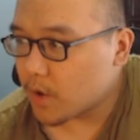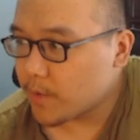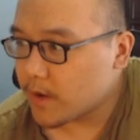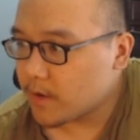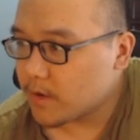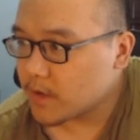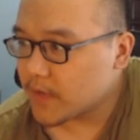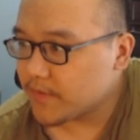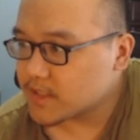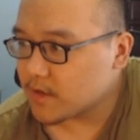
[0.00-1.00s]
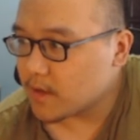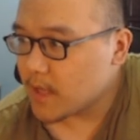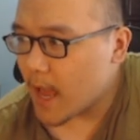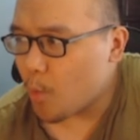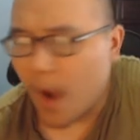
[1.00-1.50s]
weird. Give us the,
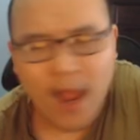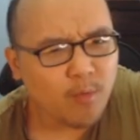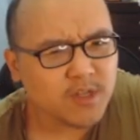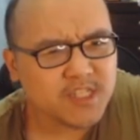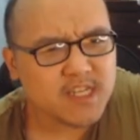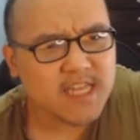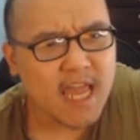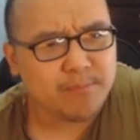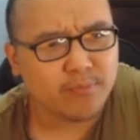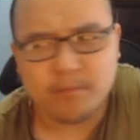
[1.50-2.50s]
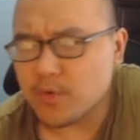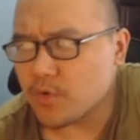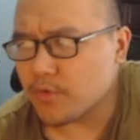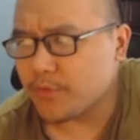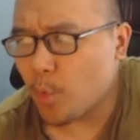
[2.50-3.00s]
yeah, why was the cape
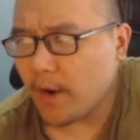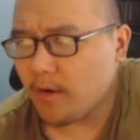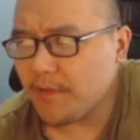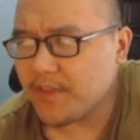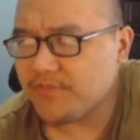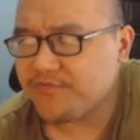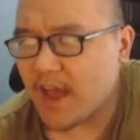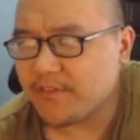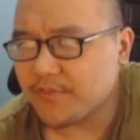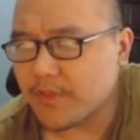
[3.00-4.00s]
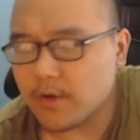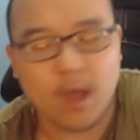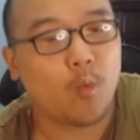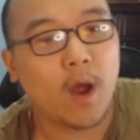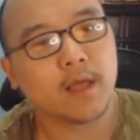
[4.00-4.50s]
removed? Where are the dev notes?
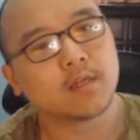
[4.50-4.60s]
Yeah, why,